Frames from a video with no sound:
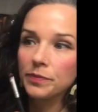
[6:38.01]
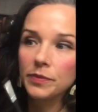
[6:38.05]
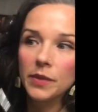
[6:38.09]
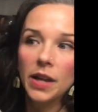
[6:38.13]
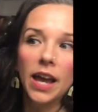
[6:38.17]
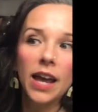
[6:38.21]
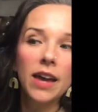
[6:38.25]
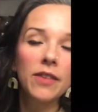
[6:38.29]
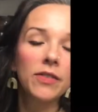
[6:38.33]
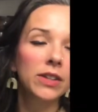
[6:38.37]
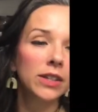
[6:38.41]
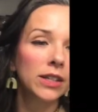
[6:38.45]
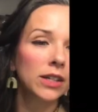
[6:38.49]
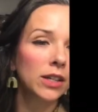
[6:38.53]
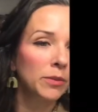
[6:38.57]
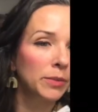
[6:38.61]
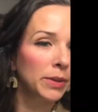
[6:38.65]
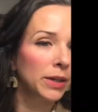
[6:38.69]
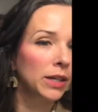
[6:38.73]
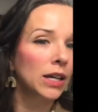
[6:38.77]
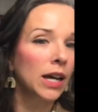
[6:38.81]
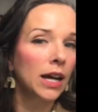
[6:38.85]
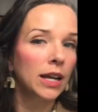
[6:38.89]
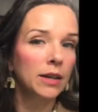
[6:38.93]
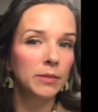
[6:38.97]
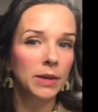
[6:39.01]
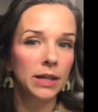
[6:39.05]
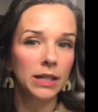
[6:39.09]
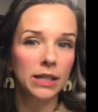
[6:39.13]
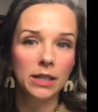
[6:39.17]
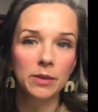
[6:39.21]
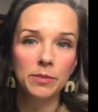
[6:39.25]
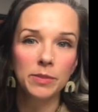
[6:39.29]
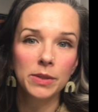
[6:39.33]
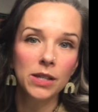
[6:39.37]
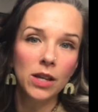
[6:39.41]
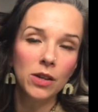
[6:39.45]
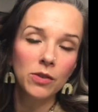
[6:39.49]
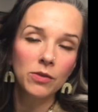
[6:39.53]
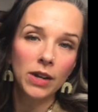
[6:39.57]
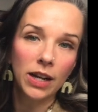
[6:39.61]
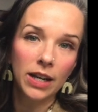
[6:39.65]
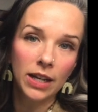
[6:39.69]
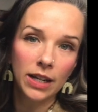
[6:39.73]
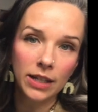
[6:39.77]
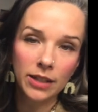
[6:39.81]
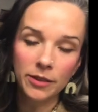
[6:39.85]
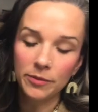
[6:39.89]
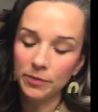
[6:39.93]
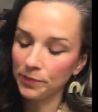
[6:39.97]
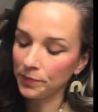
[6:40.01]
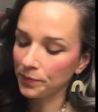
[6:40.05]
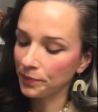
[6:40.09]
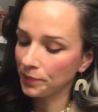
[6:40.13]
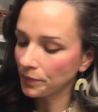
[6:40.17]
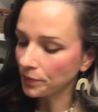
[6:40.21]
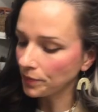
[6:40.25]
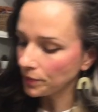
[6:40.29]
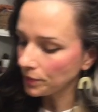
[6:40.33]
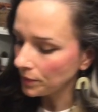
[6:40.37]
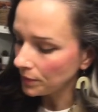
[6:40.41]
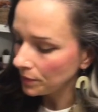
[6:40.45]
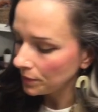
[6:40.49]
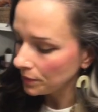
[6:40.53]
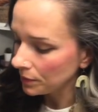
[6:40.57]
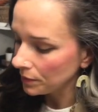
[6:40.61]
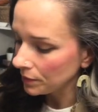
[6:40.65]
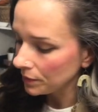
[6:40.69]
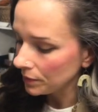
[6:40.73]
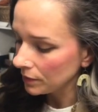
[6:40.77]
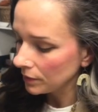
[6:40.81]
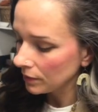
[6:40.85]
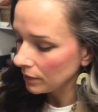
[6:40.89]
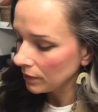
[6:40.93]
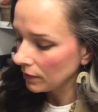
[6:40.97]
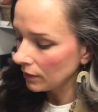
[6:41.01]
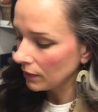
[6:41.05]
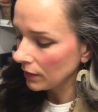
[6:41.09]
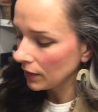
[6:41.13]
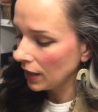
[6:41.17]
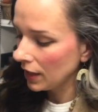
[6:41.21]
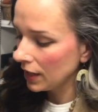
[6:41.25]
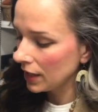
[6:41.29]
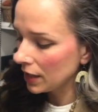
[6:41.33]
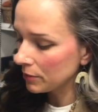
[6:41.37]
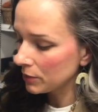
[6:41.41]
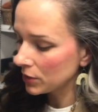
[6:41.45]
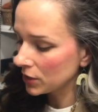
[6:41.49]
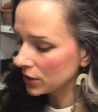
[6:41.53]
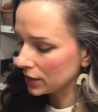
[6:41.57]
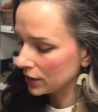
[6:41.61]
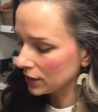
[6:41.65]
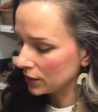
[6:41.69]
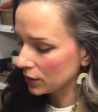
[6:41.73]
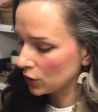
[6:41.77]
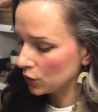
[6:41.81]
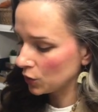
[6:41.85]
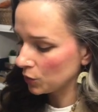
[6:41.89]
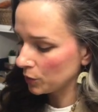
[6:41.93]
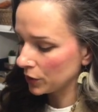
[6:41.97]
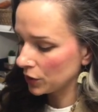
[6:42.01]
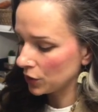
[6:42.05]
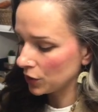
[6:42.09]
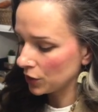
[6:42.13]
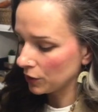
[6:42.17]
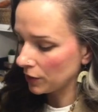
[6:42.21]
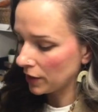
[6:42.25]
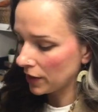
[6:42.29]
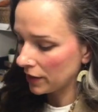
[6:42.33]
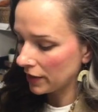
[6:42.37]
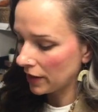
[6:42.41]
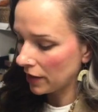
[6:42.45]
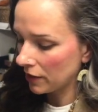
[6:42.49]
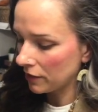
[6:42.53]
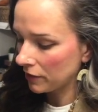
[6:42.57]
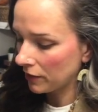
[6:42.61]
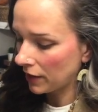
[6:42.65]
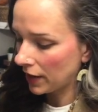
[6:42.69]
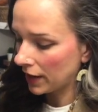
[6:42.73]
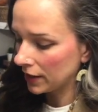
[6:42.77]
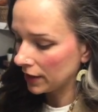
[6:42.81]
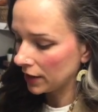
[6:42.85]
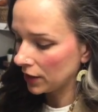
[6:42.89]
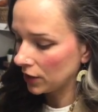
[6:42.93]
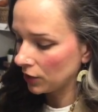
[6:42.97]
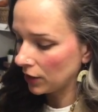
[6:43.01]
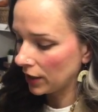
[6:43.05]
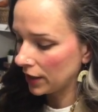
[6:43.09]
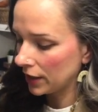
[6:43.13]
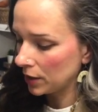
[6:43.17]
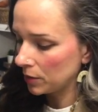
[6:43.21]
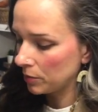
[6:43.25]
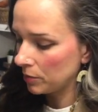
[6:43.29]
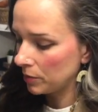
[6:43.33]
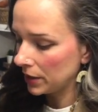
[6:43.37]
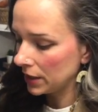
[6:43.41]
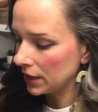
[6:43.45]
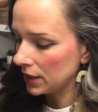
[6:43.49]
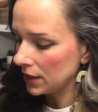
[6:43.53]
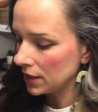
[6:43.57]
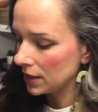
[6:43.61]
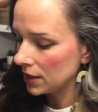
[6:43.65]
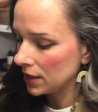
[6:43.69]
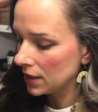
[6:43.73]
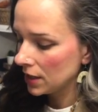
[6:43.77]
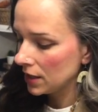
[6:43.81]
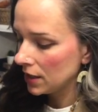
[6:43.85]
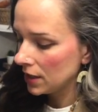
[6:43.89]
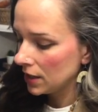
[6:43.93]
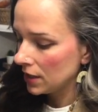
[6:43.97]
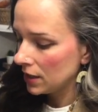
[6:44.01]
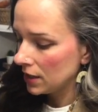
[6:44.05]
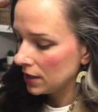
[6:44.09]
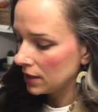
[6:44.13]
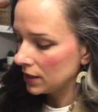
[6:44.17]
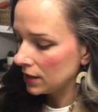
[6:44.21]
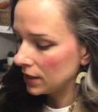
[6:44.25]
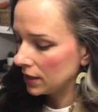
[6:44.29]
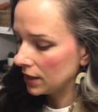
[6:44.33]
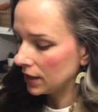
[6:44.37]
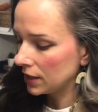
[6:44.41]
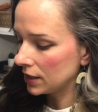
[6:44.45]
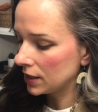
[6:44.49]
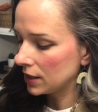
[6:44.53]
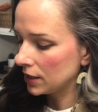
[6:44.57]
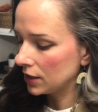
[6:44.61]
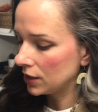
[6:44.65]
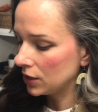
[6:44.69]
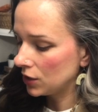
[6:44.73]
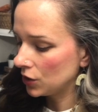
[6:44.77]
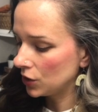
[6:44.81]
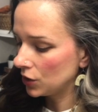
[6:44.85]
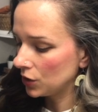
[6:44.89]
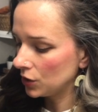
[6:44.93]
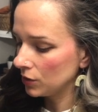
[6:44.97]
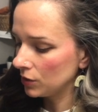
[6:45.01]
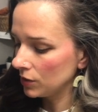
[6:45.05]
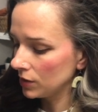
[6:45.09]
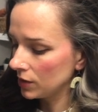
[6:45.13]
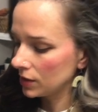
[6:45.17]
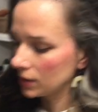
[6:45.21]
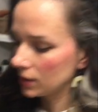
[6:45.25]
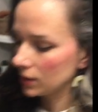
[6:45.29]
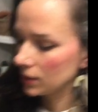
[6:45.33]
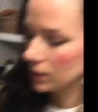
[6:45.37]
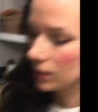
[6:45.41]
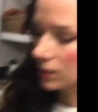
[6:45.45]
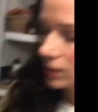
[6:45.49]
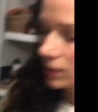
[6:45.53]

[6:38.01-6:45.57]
I have a little bit on my lips already. And I'm just going to swish it around that finely grated beet to get to the juice.